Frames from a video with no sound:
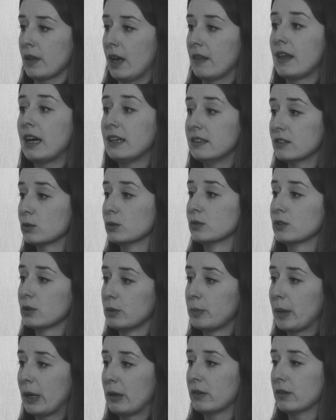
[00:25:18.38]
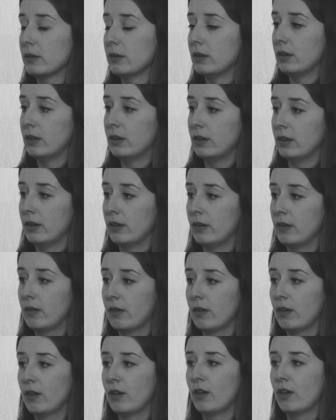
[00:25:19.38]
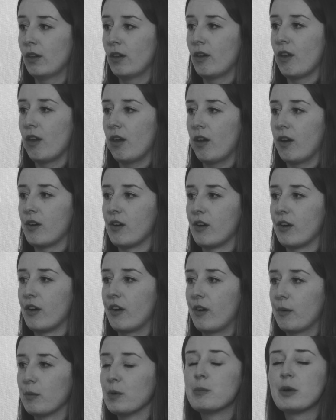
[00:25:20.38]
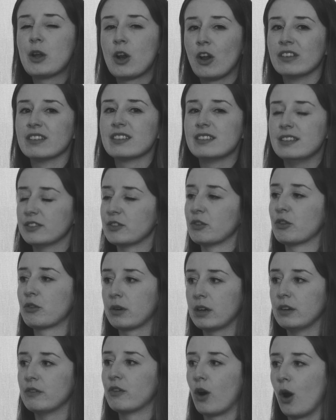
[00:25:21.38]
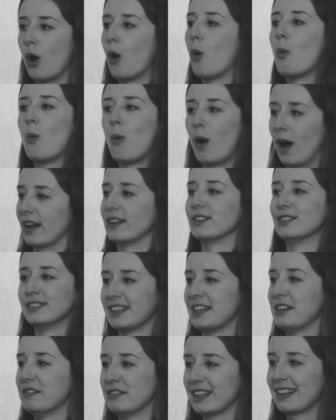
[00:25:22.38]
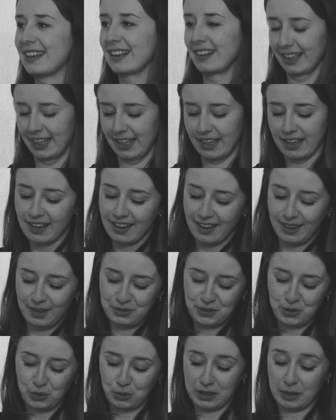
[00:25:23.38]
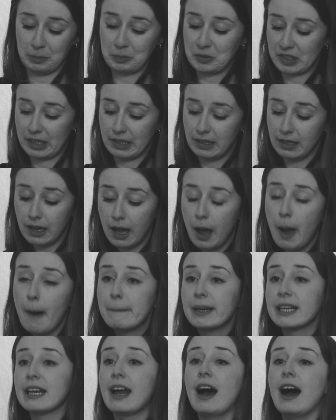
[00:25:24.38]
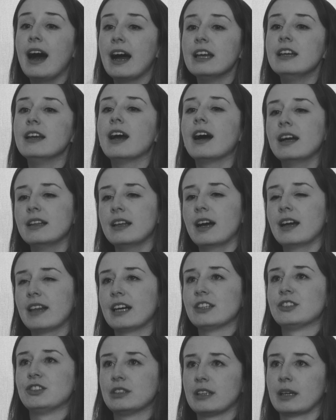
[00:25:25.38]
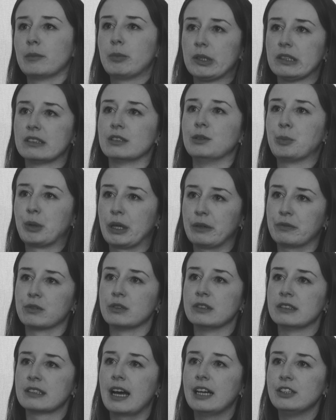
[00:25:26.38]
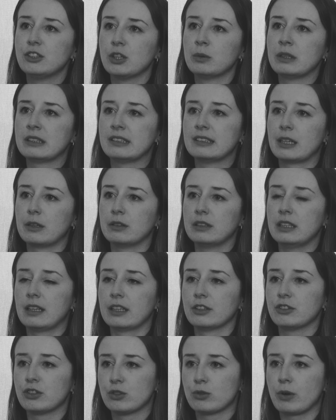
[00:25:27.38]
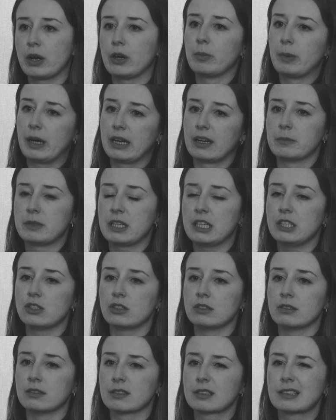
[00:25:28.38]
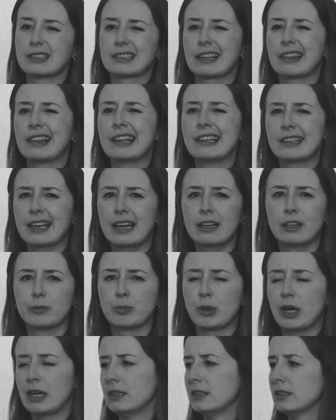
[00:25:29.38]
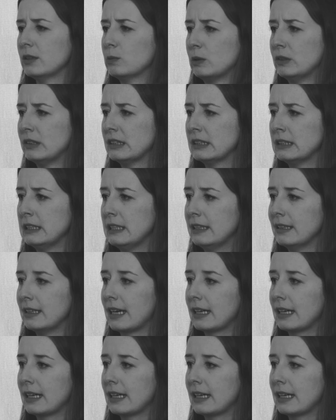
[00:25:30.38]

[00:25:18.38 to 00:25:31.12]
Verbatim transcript: and that I'm is up, also about. I'm up to season three. All right, give me t- give me a chance. We've been on season three for a while, David. Give me. That's all I'm saying. But yeah, I, I that's just like personal preference. I don't necessarily like straight up adaptations because I think Kenneth Branagh did one, didn't he, in the